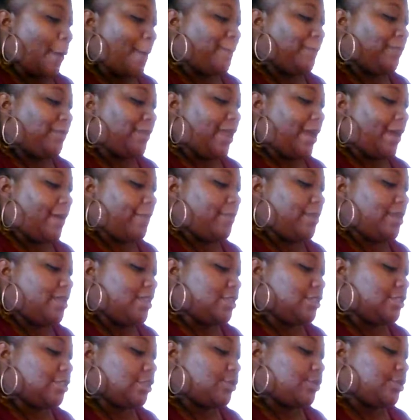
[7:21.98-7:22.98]
not
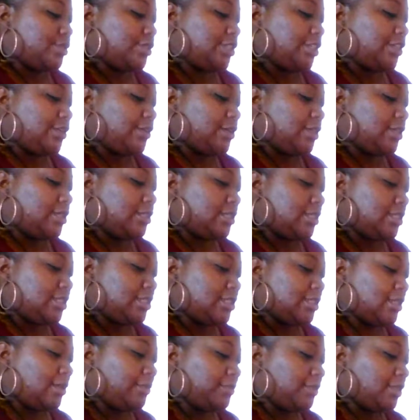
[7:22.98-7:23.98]
being so serious in
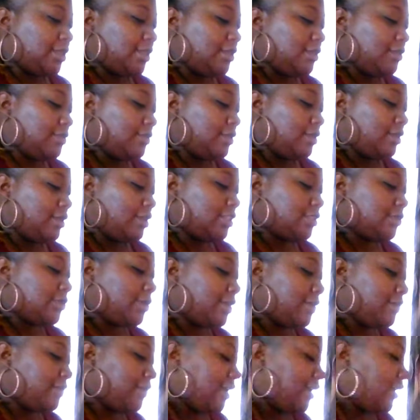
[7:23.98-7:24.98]
something is
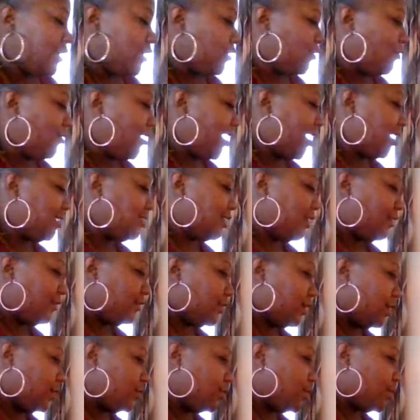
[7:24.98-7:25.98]
what I'm getting. You guys have
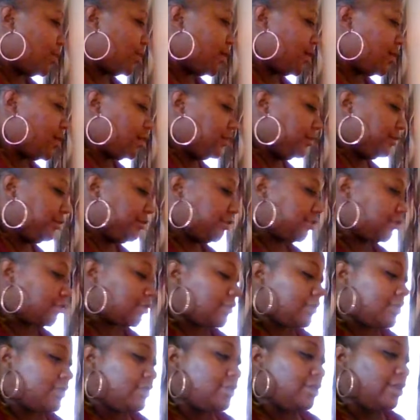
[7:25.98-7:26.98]
done the work.
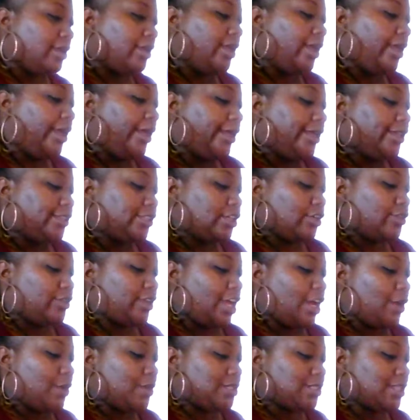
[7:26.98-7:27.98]
So
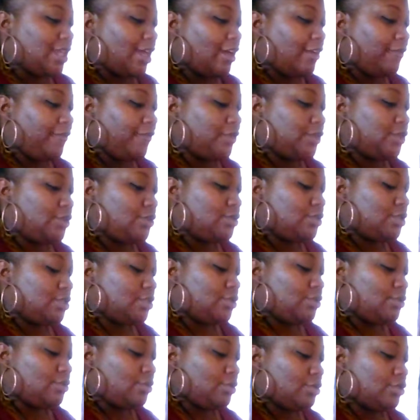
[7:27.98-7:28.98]
now it's time for you
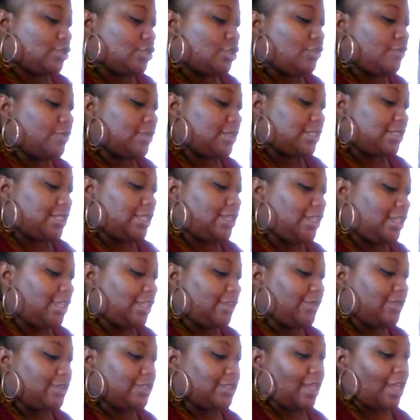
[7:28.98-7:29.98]
to, to
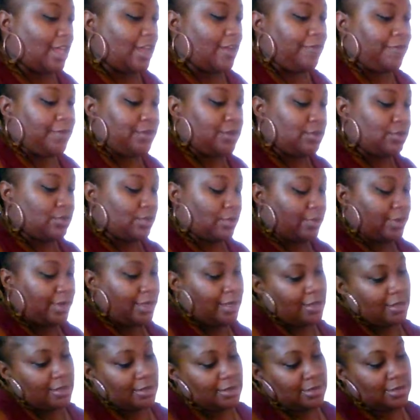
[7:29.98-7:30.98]
receive. It's time for you to
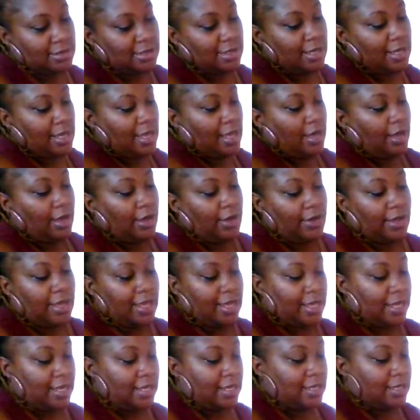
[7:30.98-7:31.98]
rest.
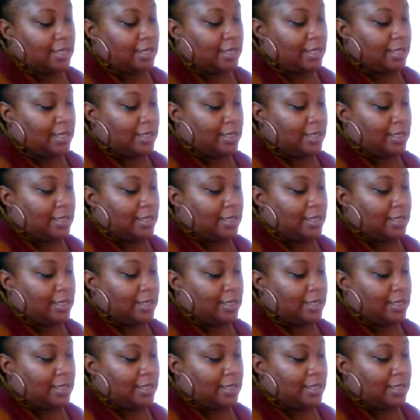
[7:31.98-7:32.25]
Okay?